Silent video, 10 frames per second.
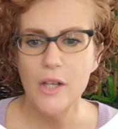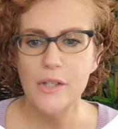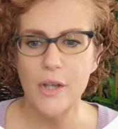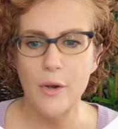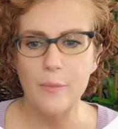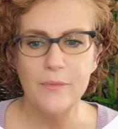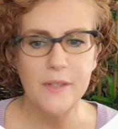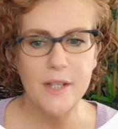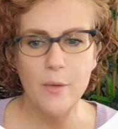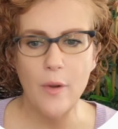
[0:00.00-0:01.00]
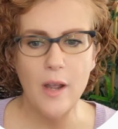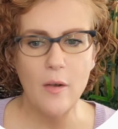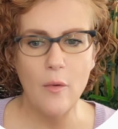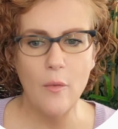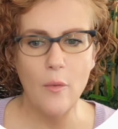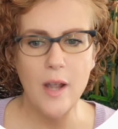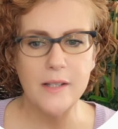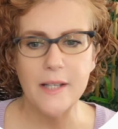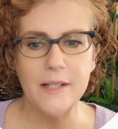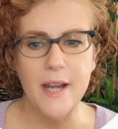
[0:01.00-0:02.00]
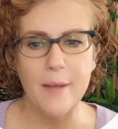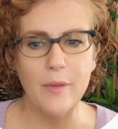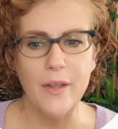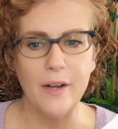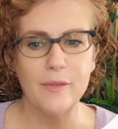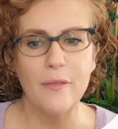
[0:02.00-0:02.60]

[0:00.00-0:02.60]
So see, it says Enable there.